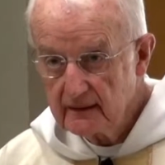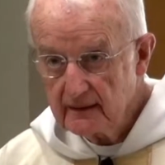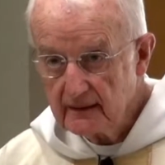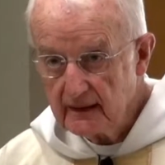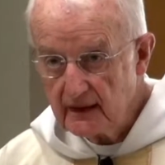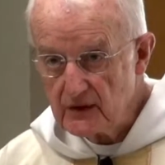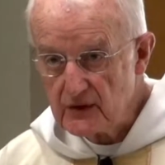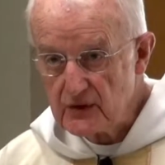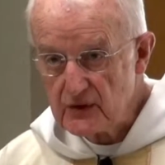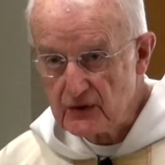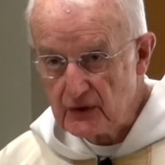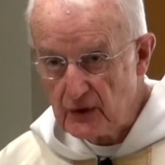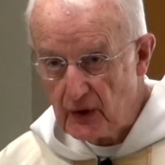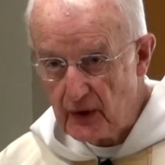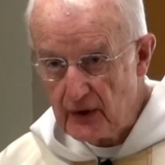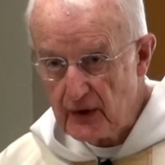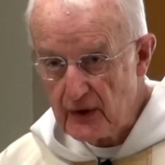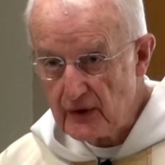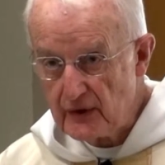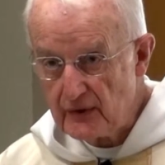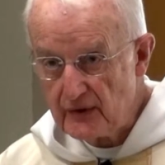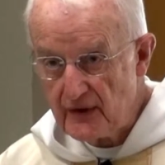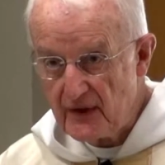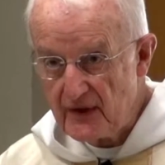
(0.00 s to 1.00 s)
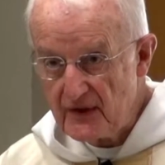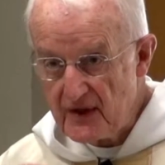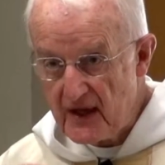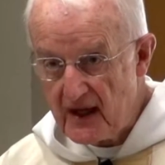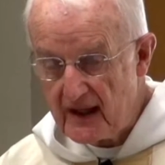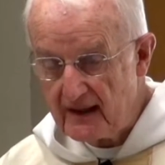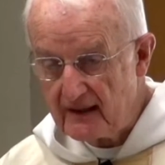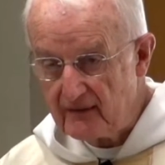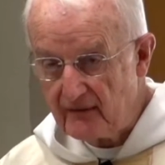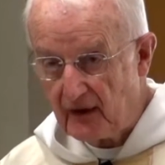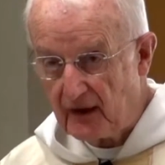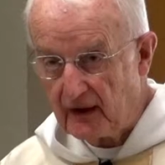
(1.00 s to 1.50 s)
It started on the
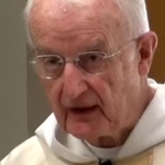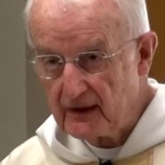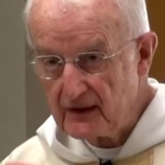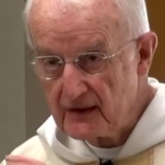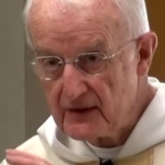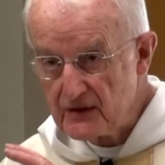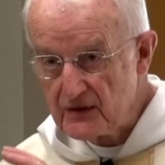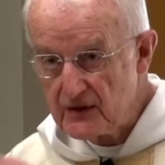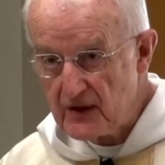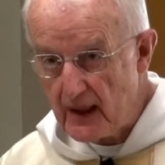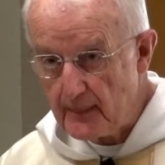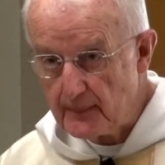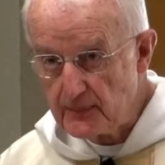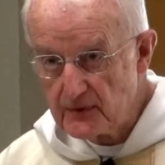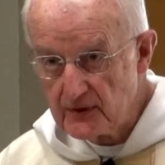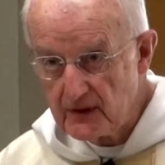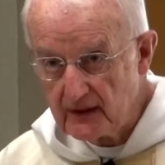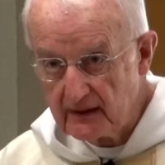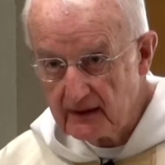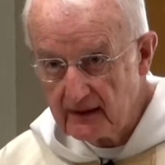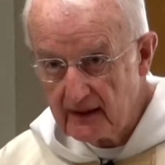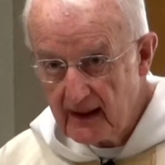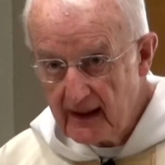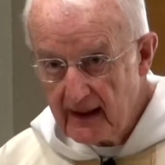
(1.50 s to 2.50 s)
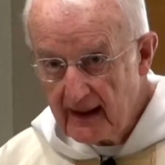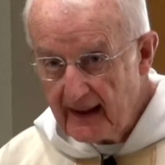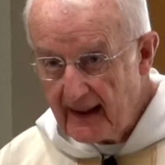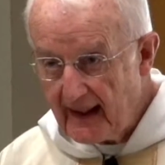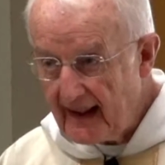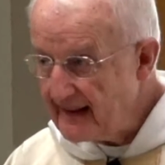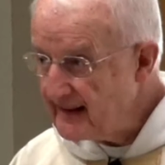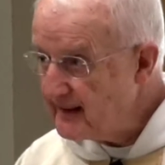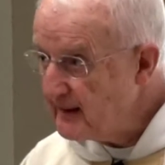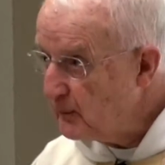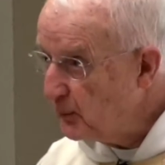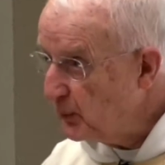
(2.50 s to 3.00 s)
day of our conception,
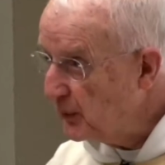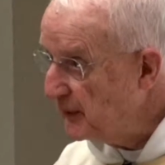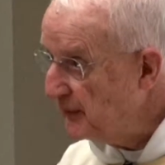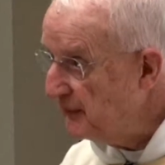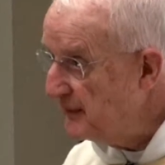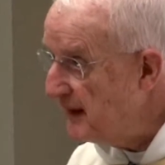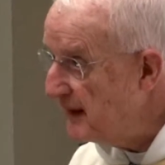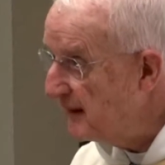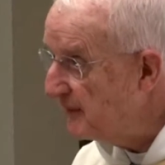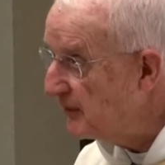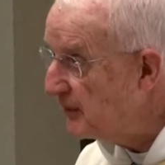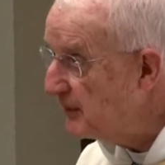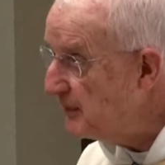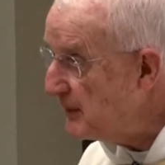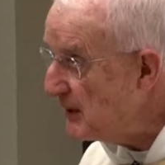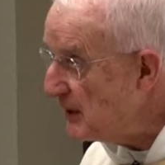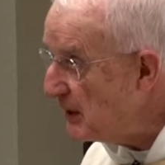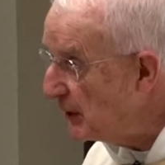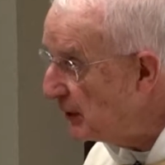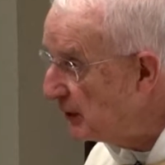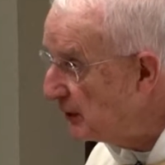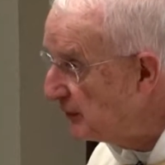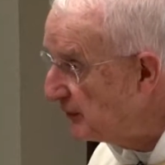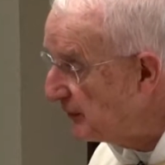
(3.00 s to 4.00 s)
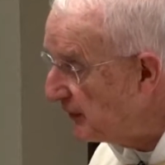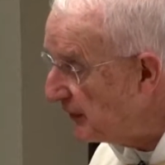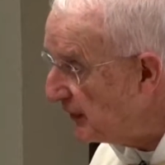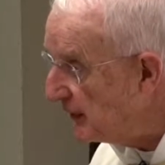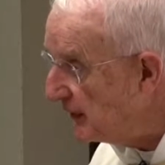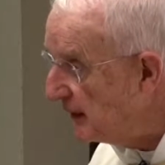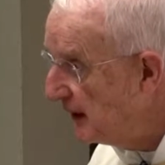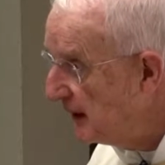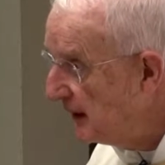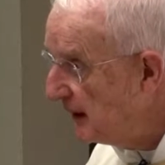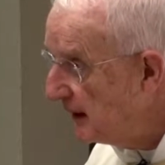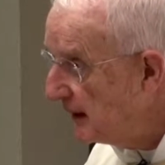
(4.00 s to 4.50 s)
and it will never be
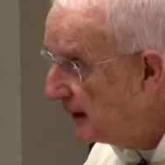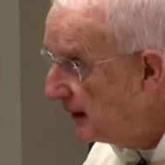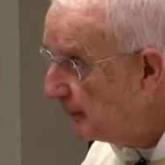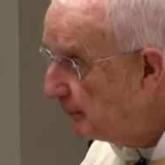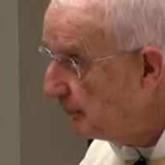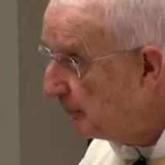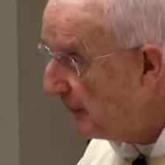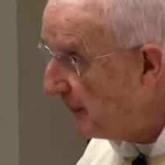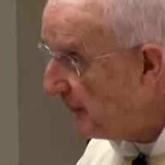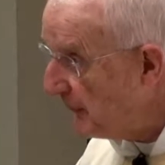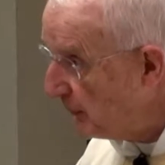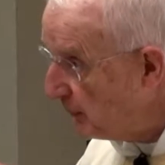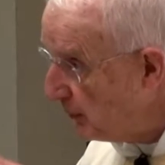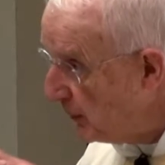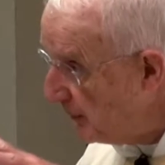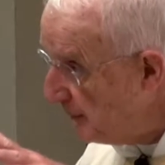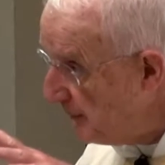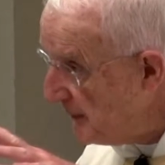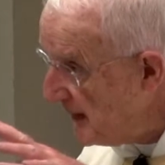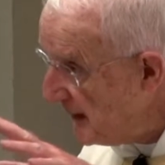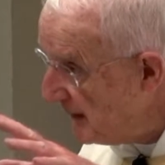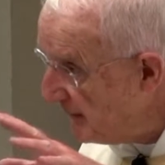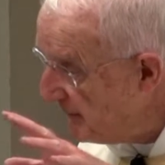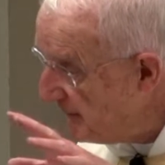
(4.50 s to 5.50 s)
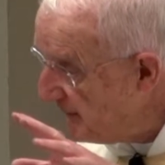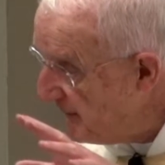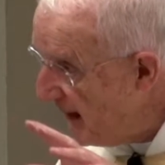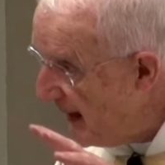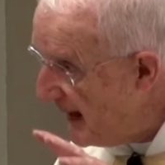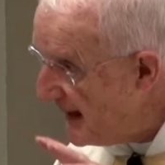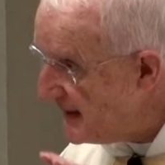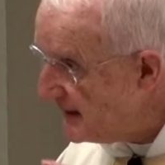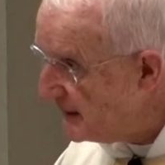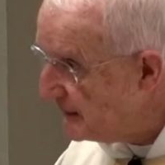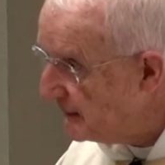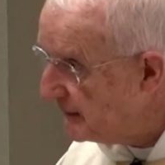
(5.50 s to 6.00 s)
over, but there will be a
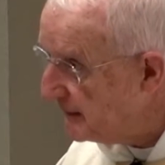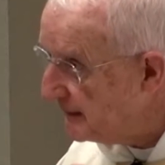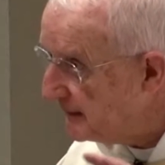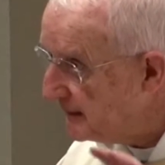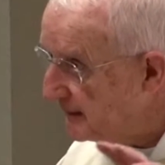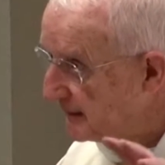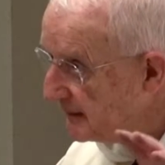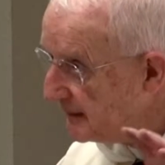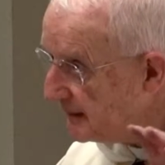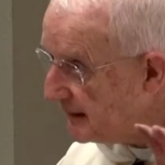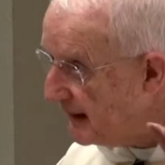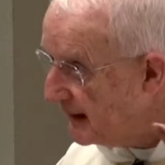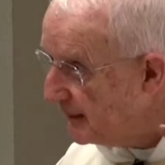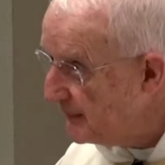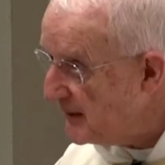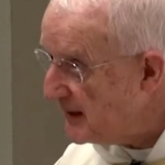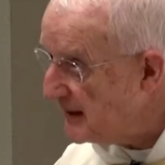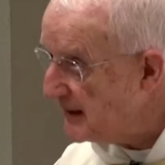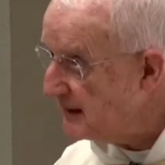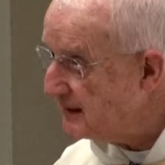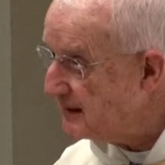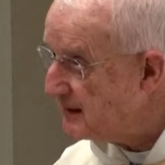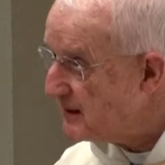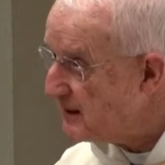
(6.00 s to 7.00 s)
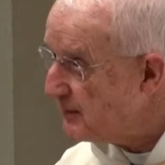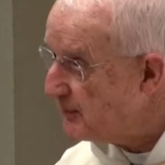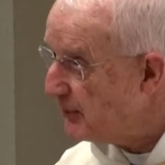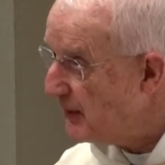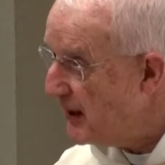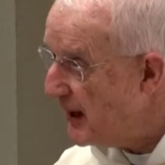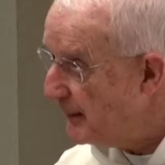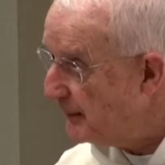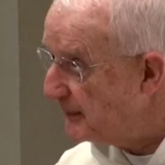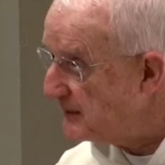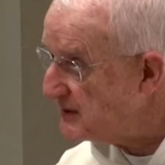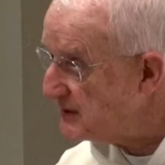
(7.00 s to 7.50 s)
final coming into the
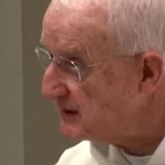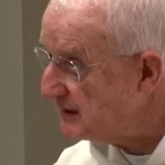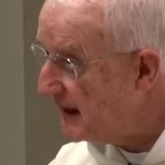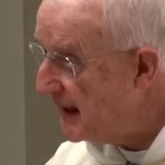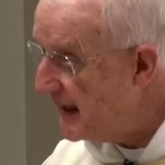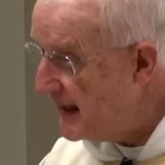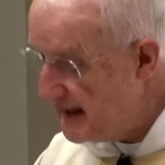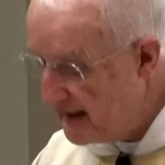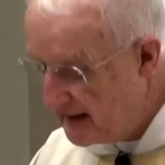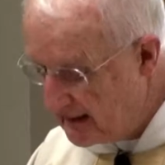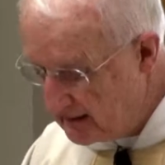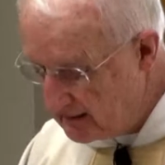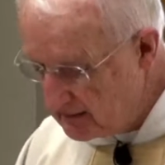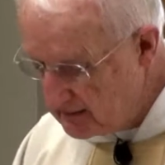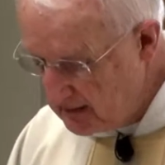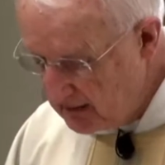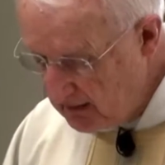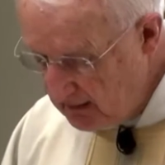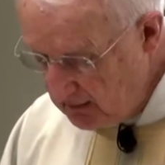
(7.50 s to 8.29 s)
promised land,